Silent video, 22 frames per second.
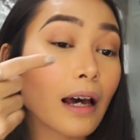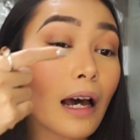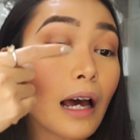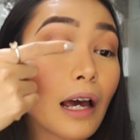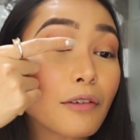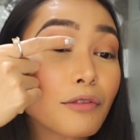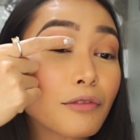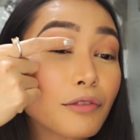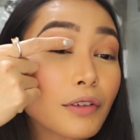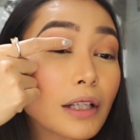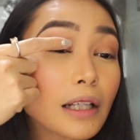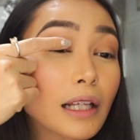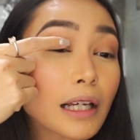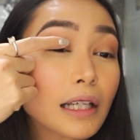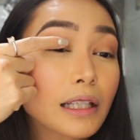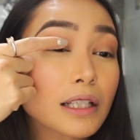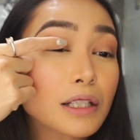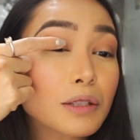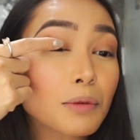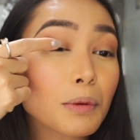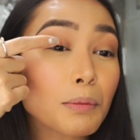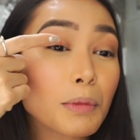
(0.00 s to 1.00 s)
I feel like
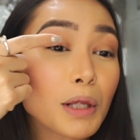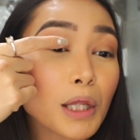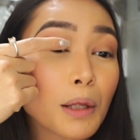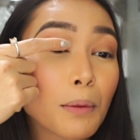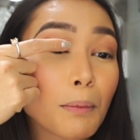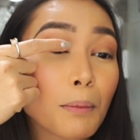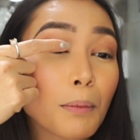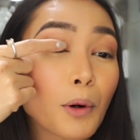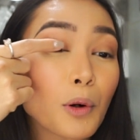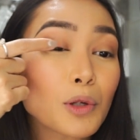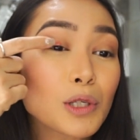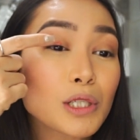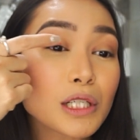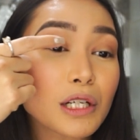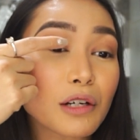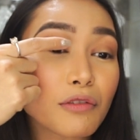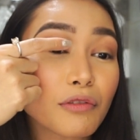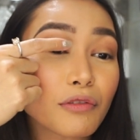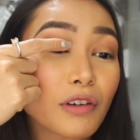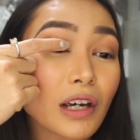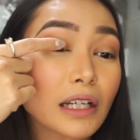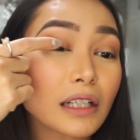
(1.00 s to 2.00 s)
this would be the most
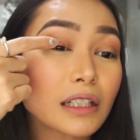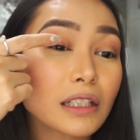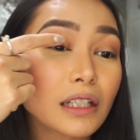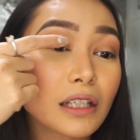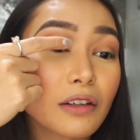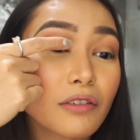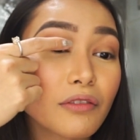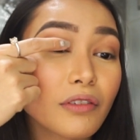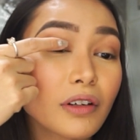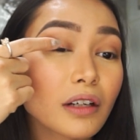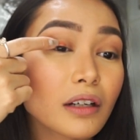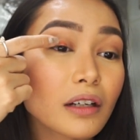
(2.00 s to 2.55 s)
effective.